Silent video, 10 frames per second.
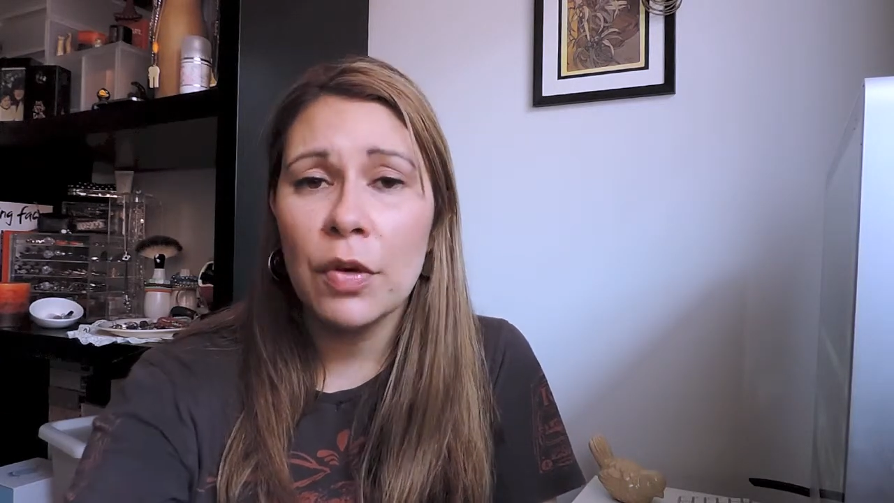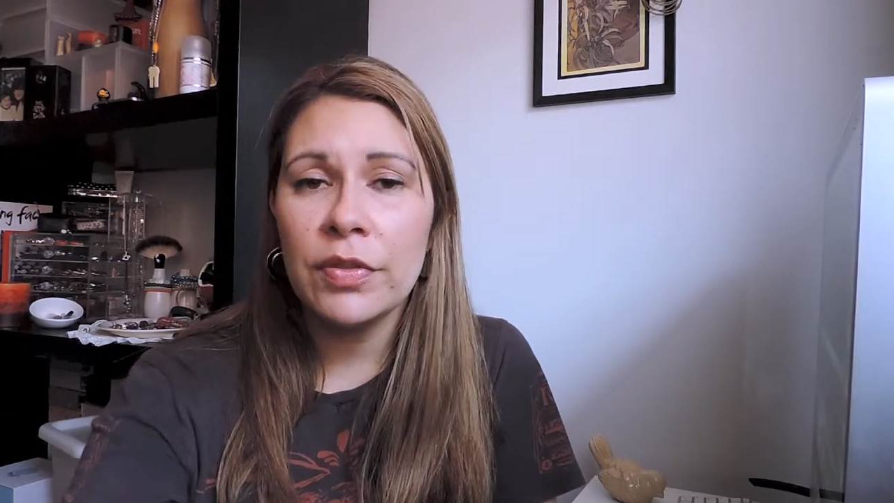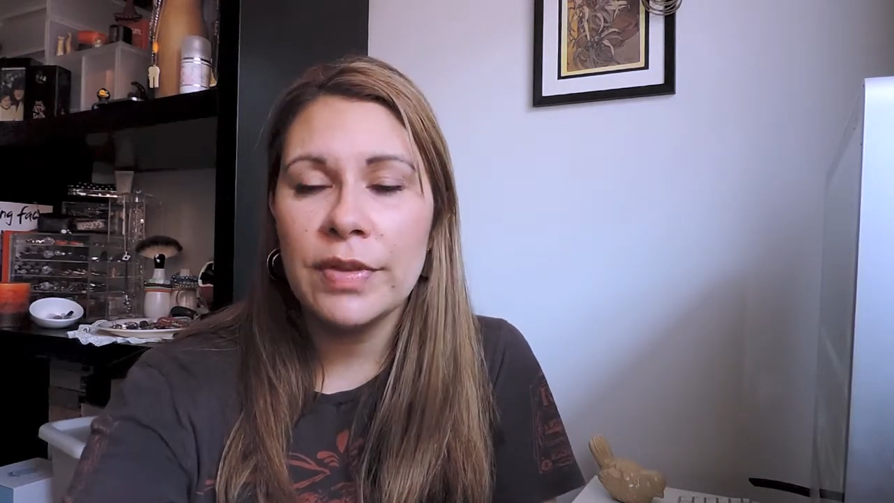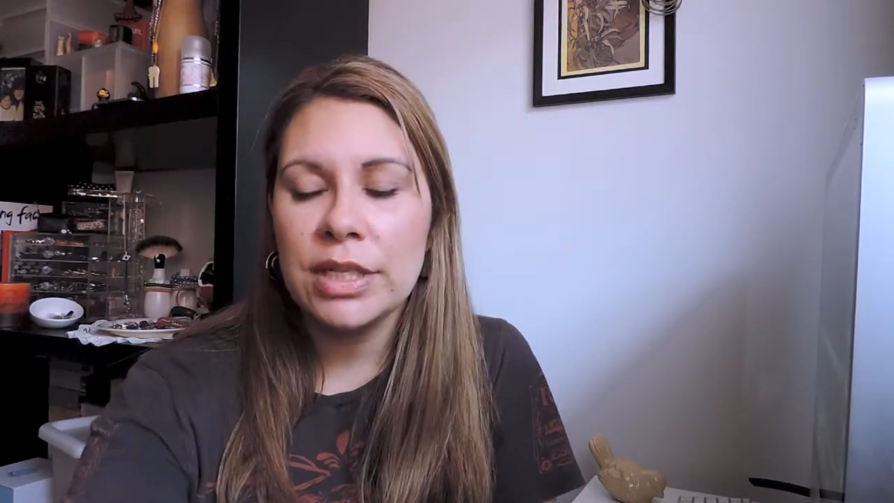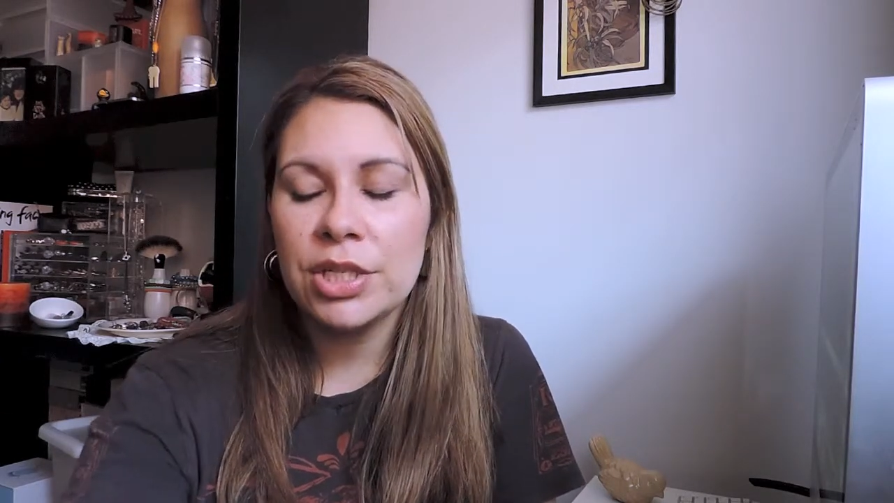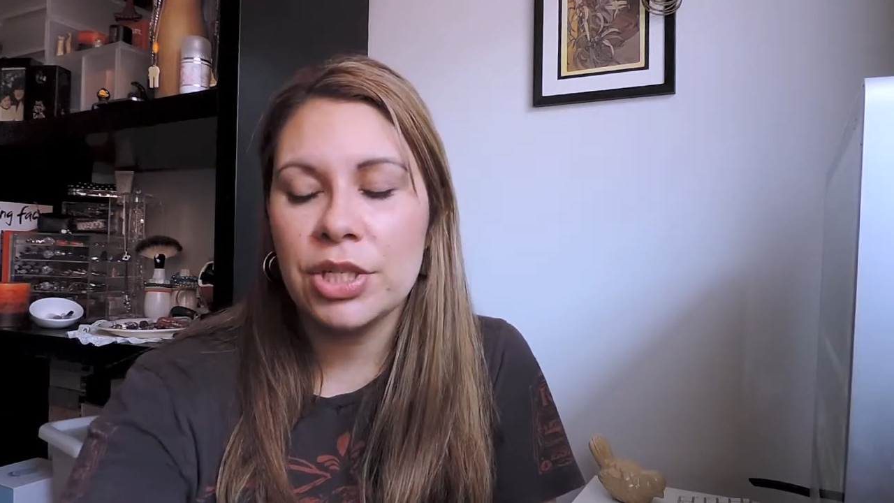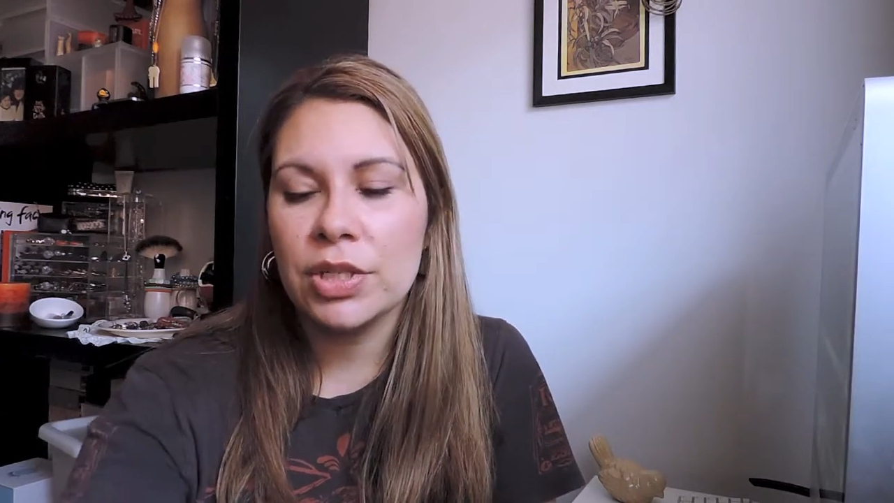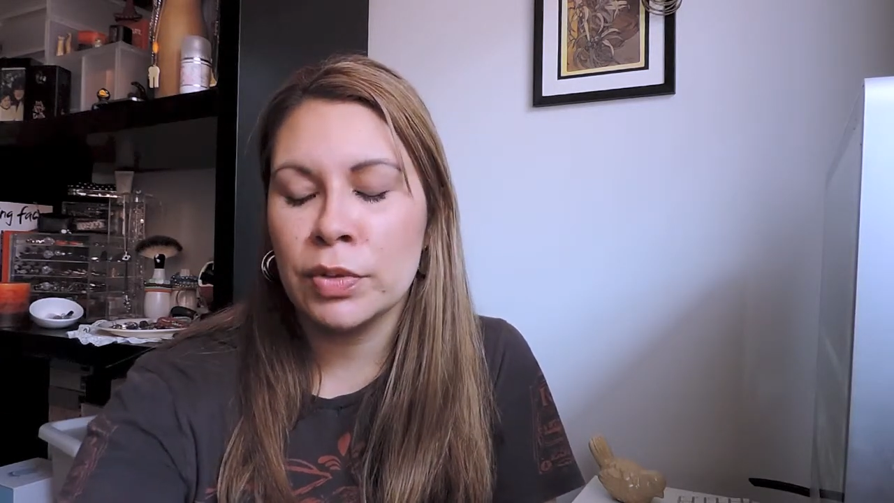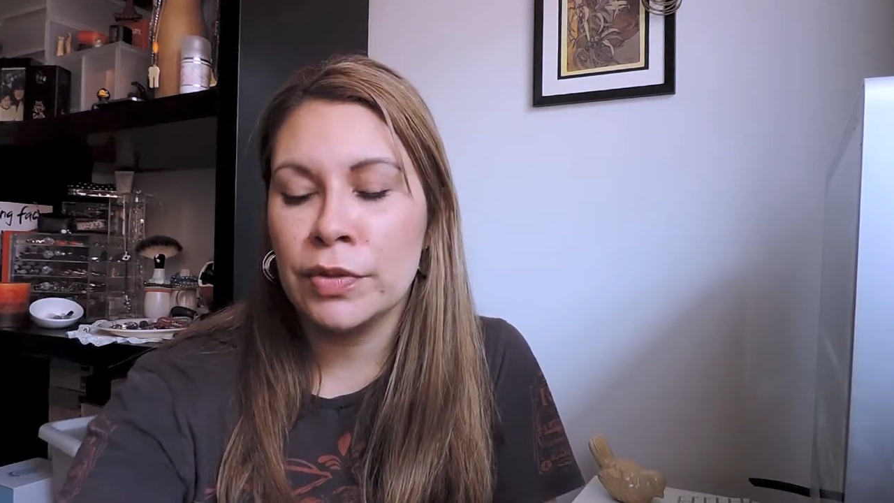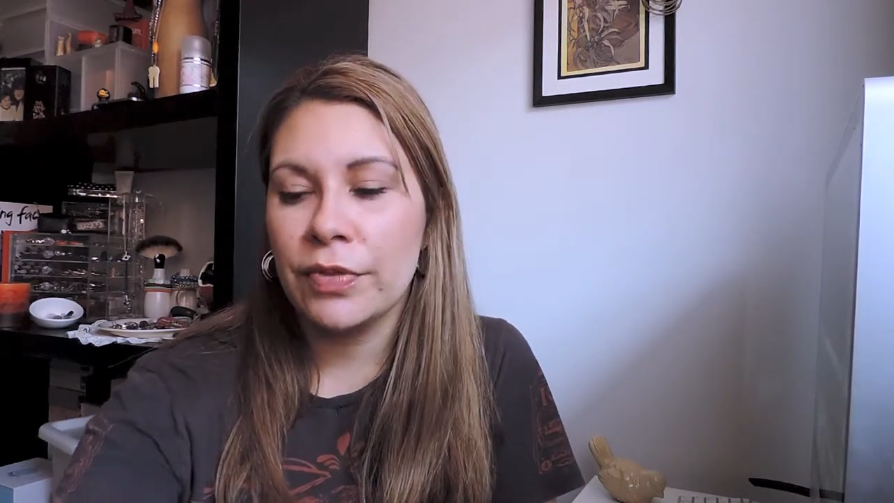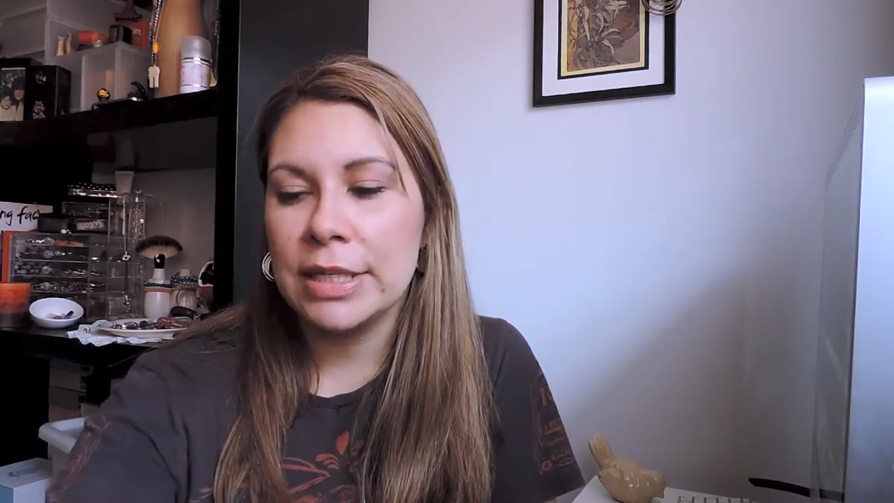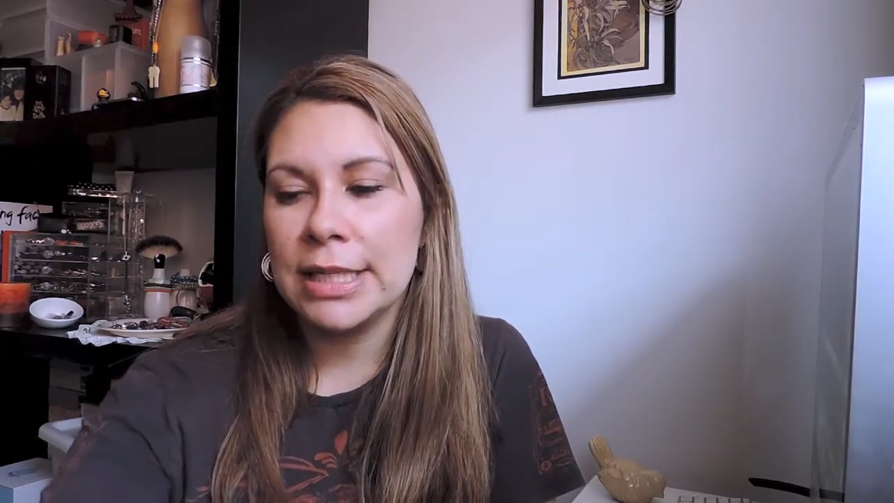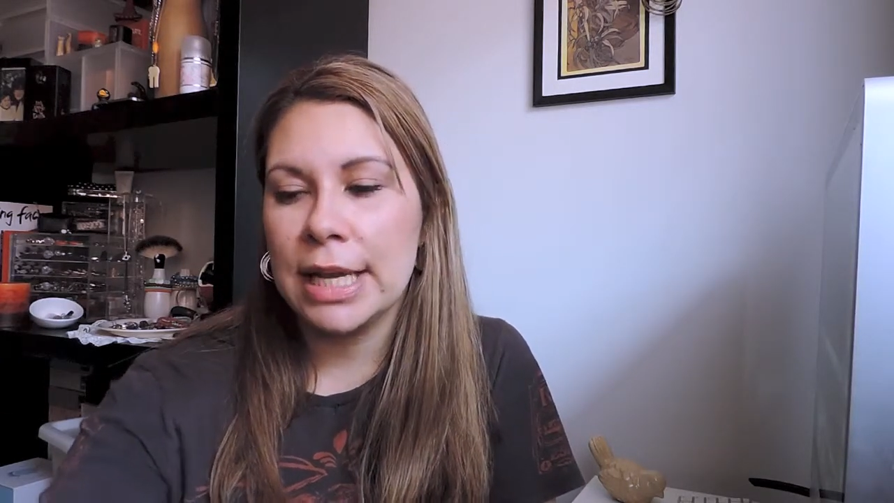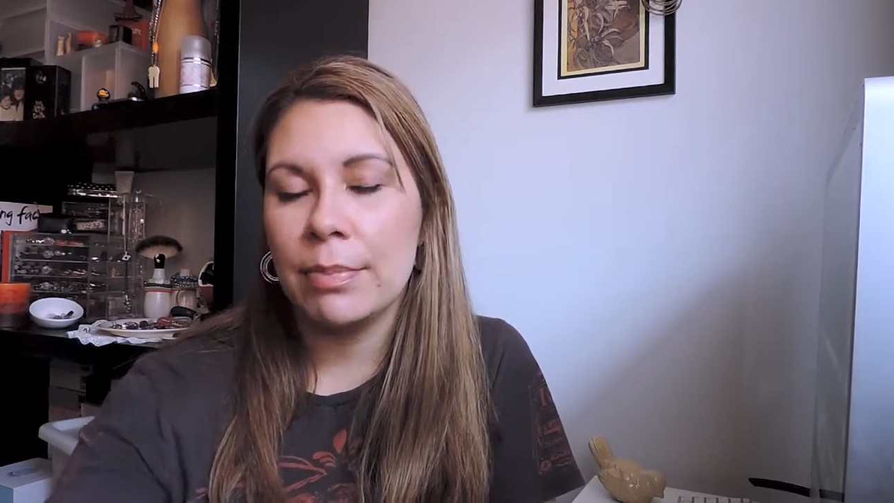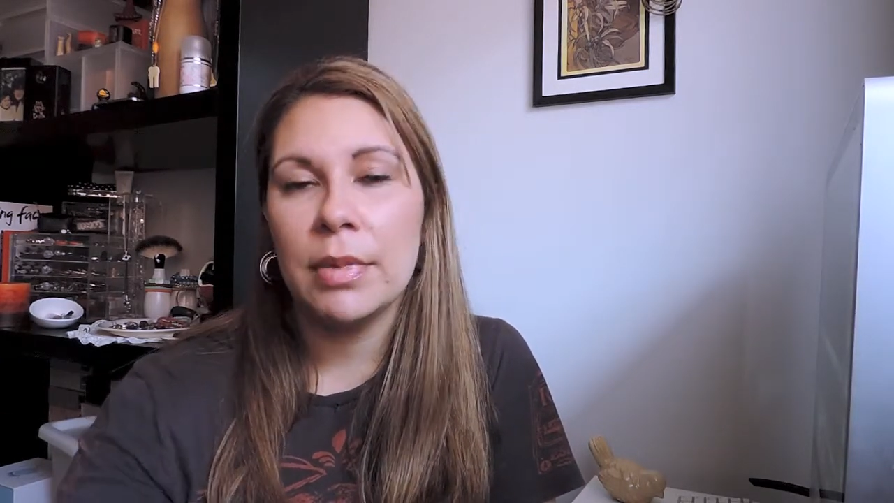of the vintages, or different